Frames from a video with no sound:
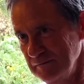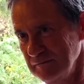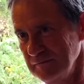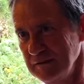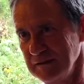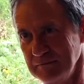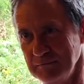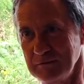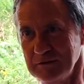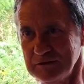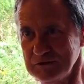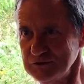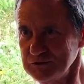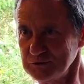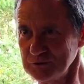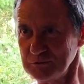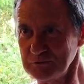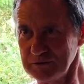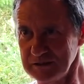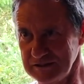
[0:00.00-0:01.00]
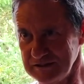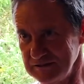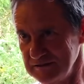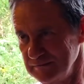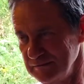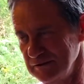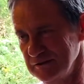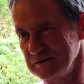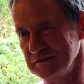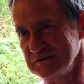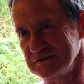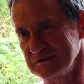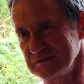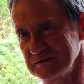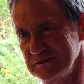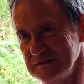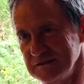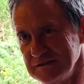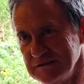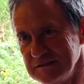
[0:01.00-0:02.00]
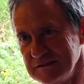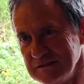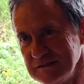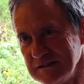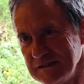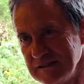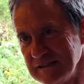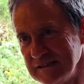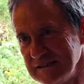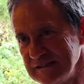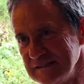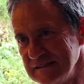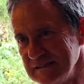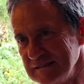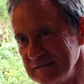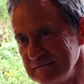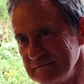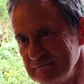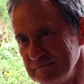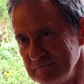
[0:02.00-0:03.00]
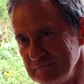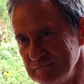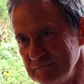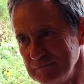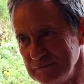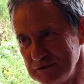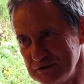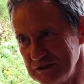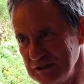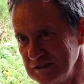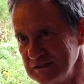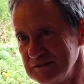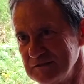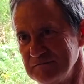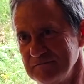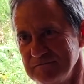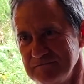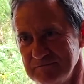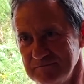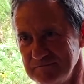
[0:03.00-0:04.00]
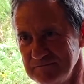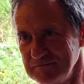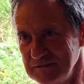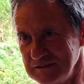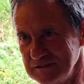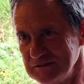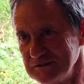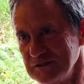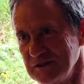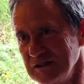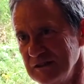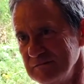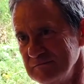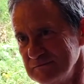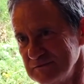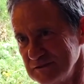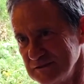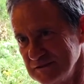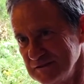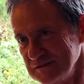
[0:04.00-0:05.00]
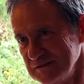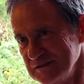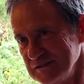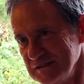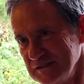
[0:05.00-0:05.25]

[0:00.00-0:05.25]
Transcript: everyone's story, to be honest, and we shared some fun times, and